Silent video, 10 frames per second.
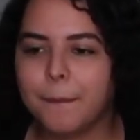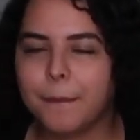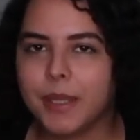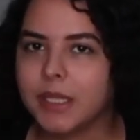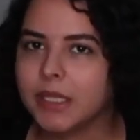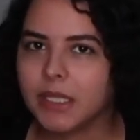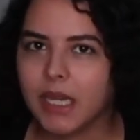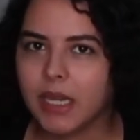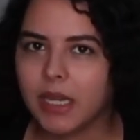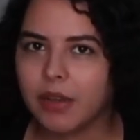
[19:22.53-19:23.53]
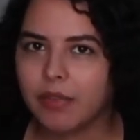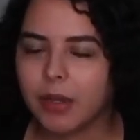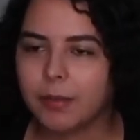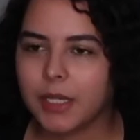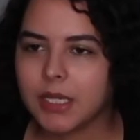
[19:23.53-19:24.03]
But yeah, I gave
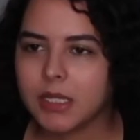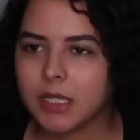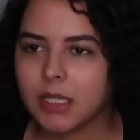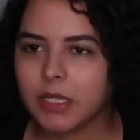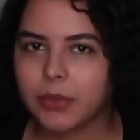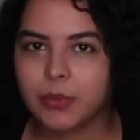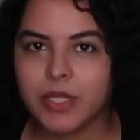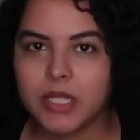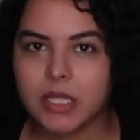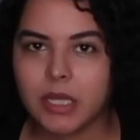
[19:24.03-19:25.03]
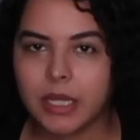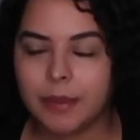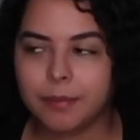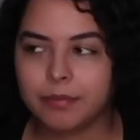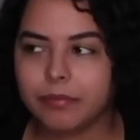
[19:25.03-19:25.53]
up last night, went to sleep,